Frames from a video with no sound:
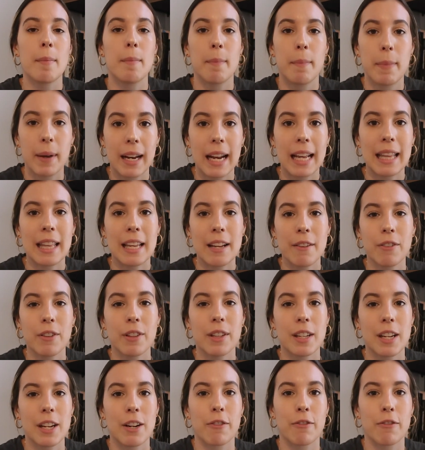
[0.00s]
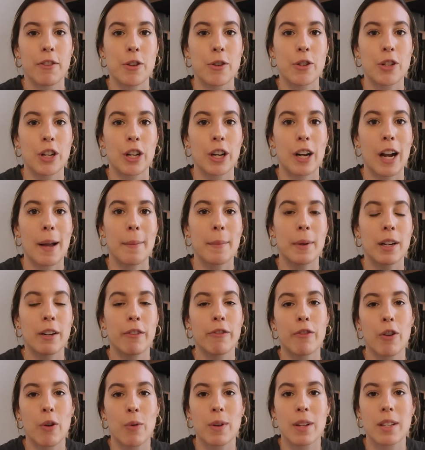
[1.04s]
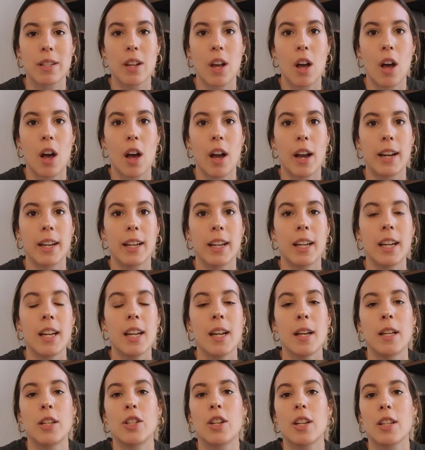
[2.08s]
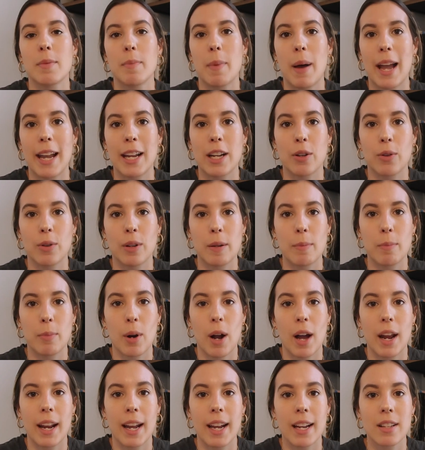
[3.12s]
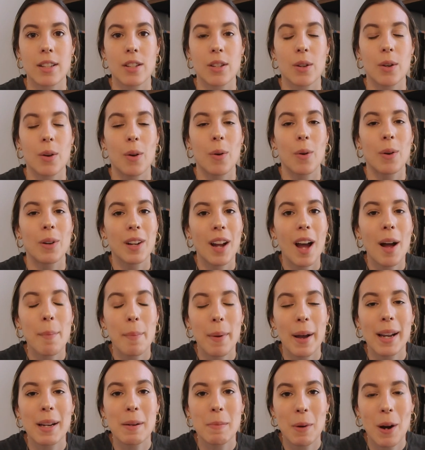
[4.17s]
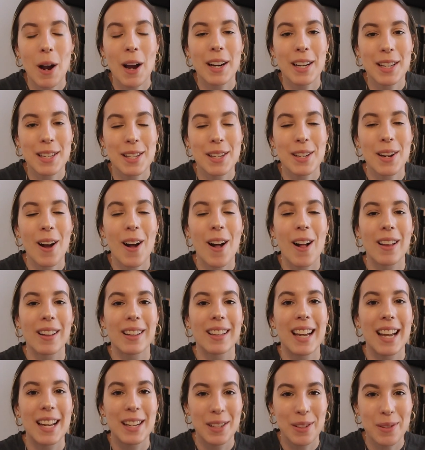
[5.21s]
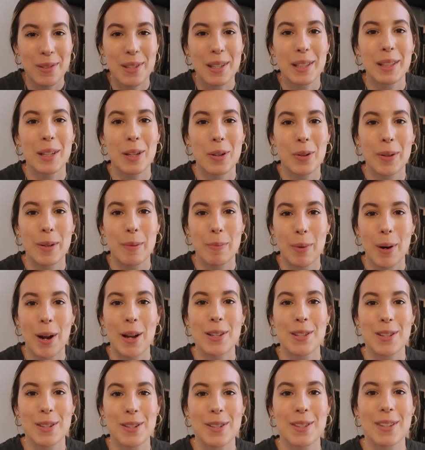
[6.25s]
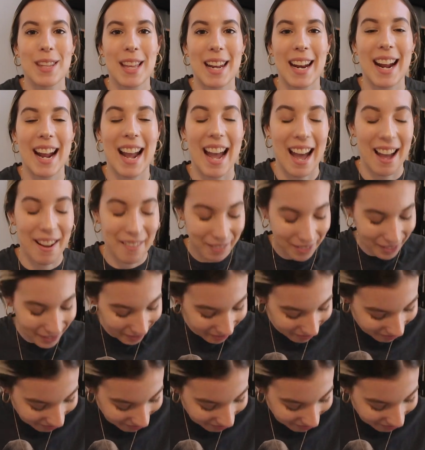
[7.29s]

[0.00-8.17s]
But I think for the near future, I'm going to focus on just buying cream products or not buying products at all and using the cream bronzers that I have.